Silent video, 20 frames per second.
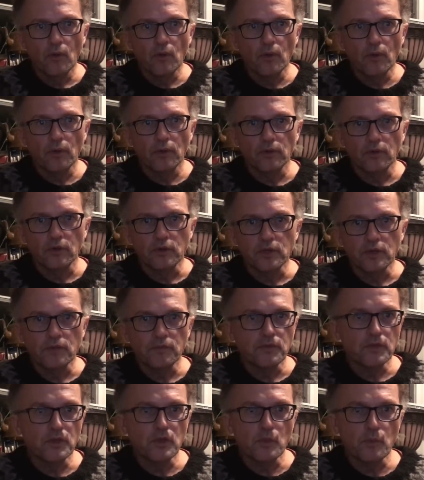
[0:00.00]
or the
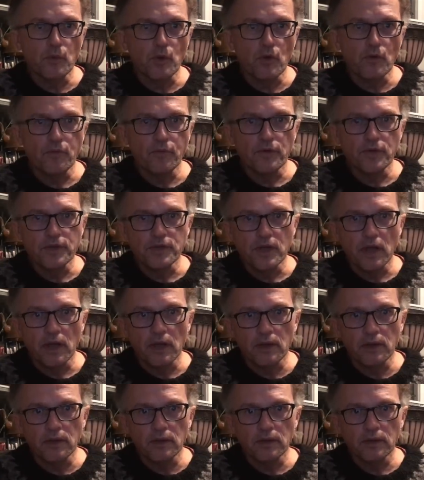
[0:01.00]
shift in the Beaufort
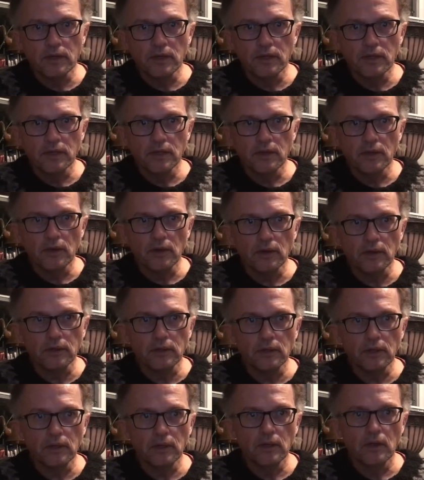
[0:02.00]
Gyre in the
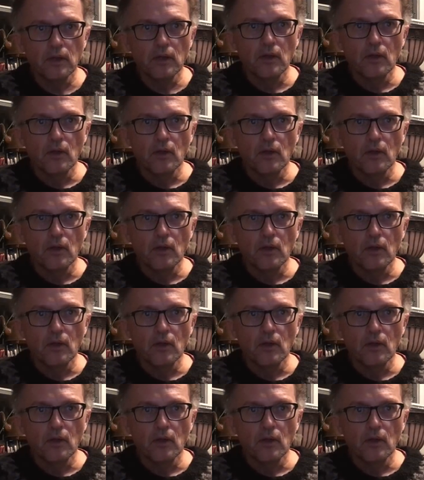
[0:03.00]
Arctic,